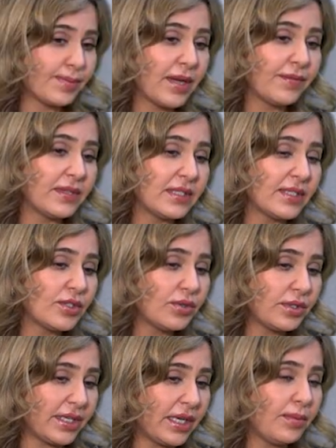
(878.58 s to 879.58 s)
if it's too
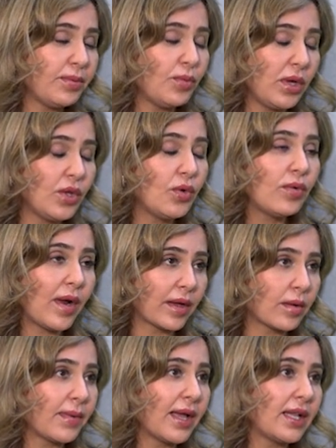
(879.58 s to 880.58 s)
deep, we do
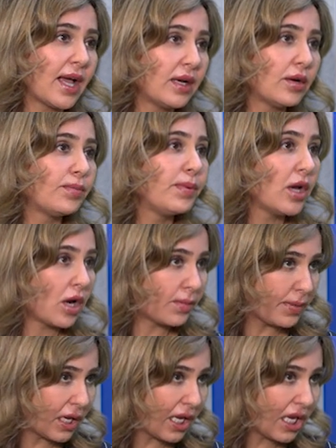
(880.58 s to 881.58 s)
recommend either
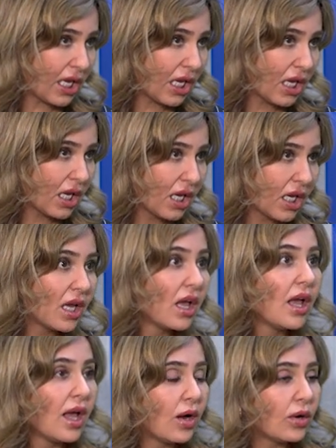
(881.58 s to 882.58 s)
PRP,
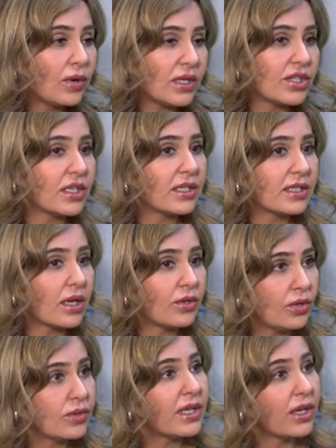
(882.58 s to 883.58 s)
which is
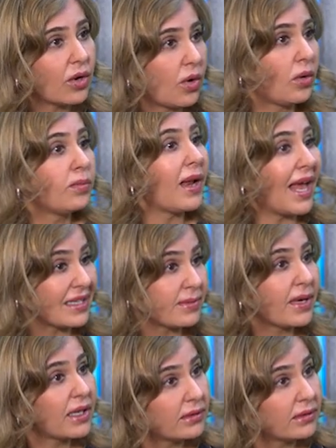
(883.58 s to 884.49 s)
using your own plasma.